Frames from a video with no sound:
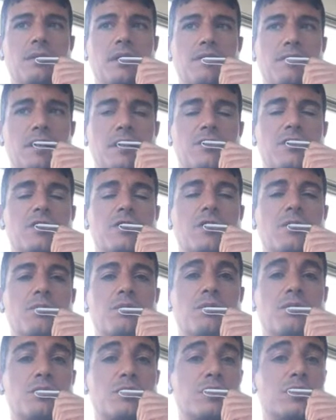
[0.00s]
a manufacturing
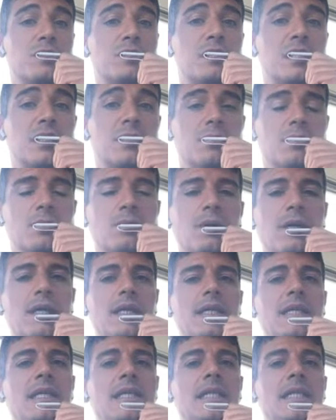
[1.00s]
company, to a sustainable one